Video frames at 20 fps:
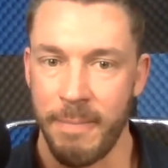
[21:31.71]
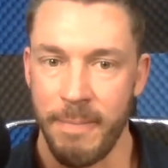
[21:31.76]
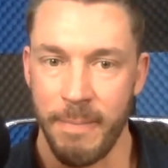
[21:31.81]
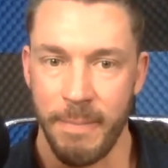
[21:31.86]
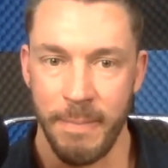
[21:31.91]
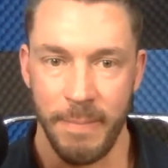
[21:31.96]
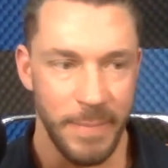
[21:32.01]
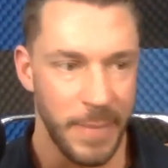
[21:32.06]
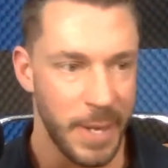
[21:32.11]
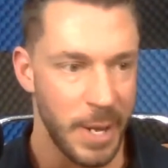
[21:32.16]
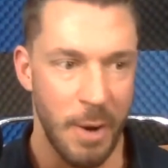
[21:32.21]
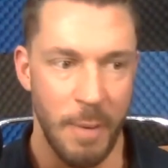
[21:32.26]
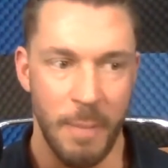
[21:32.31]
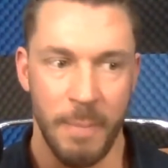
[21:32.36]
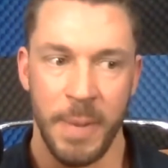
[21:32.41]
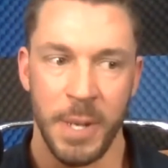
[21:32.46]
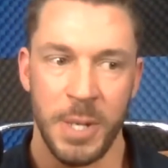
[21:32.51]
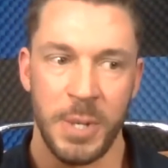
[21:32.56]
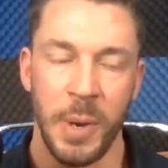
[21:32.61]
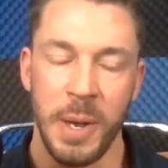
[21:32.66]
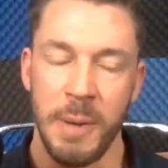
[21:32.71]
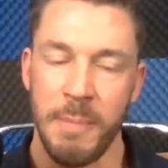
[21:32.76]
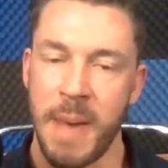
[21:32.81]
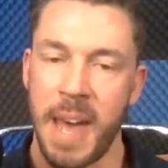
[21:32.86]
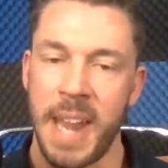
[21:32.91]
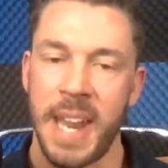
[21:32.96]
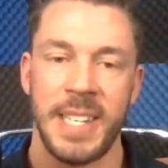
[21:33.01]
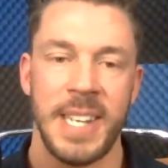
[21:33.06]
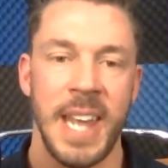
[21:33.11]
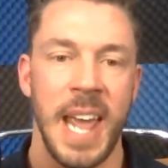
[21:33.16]
you know,
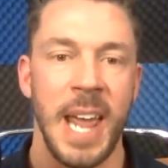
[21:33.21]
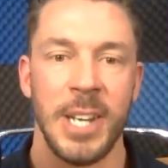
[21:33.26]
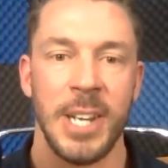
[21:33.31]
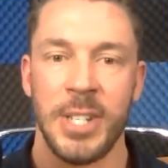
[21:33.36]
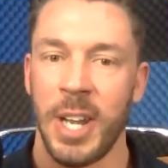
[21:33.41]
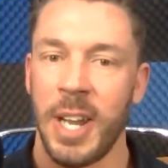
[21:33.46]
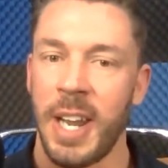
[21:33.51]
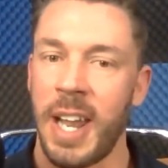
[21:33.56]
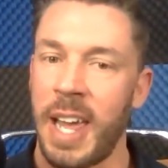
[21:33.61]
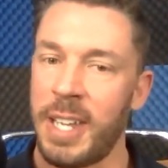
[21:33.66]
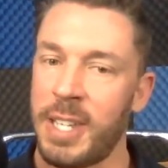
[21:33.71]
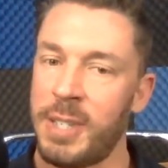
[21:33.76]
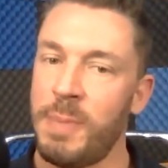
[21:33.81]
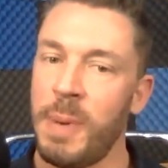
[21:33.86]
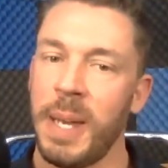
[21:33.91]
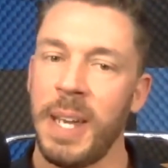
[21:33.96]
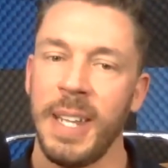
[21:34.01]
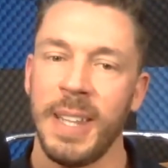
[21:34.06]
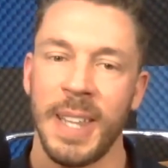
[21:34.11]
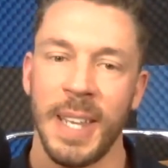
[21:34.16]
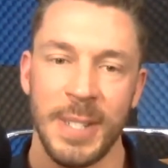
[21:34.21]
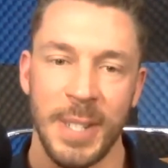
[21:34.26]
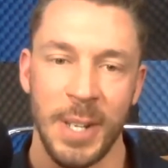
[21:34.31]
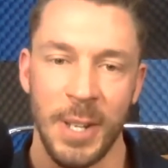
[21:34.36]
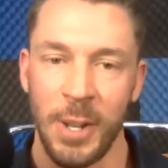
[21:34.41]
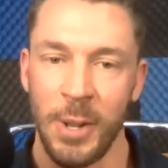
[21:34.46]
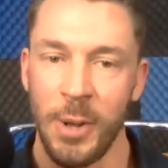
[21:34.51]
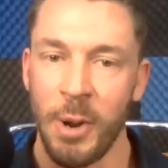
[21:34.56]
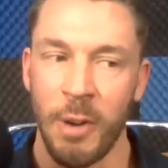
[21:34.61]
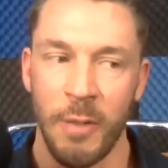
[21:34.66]
between meditation and speaking
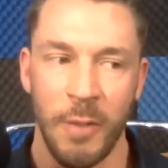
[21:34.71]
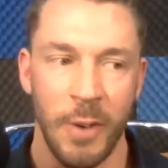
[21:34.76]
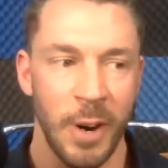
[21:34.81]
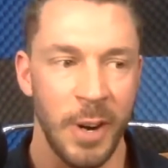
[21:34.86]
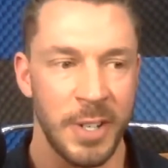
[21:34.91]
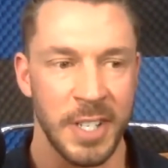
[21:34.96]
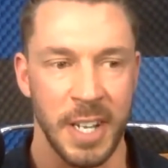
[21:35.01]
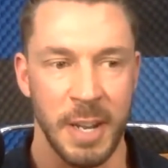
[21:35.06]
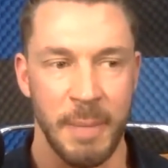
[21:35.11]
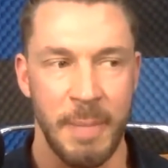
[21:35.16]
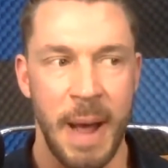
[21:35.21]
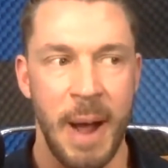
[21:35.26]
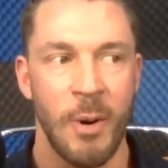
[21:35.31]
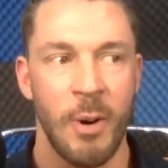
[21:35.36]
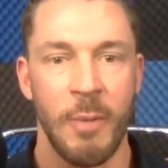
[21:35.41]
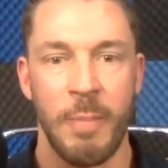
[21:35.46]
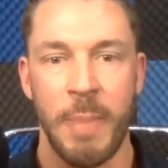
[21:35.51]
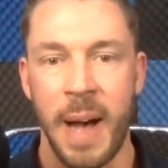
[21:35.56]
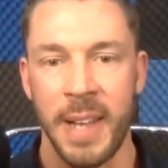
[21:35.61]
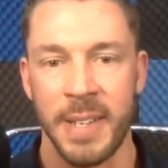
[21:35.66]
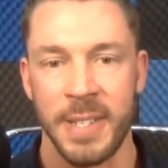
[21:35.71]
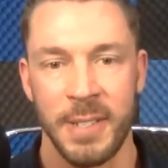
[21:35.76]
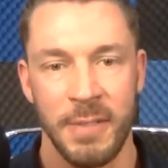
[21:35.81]
things in the universe and the power of